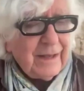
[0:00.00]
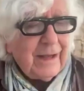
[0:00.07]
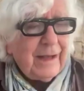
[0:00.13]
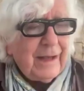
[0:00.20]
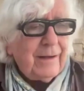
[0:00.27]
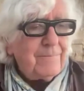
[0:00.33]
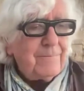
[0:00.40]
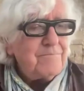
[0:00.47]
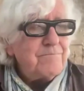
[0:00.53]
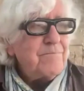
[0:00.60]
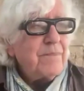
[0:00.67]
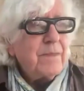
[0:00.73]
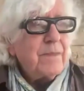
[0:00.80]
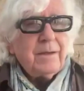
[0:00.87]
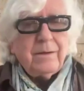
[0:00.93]

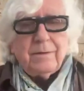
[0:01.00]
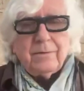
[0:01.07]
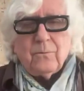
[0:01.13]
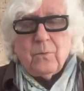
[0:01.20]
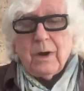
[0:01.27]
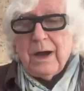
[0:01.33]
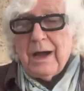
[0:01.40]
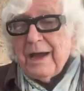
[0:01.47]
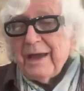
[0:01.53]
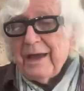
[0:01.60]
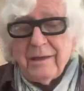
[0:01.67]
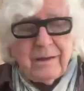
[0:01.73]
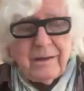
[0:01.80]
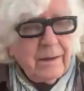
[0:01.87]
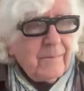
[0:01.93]

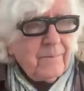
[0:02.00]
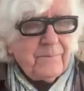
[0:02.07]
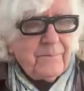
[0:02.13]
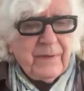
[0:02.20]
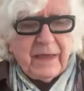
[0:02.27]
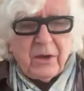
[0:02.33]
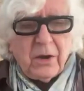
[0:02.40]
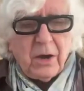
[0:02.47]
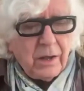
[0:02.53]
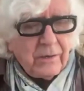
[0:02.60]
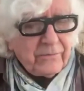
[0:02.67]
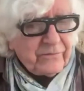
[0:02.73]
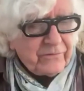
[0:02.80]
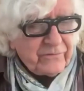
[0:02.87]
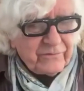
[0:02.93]
Why?
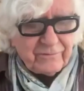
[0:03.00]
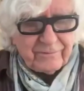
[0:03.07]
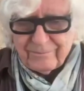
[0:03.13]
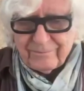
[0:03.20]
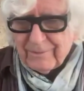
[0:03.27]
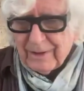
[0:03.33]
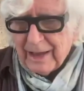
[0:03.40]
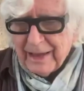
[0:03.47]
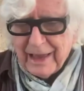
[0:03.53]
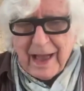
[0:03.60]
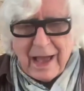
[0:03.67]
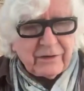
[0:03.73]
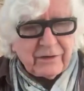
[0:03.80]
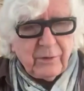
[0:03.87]
Because I got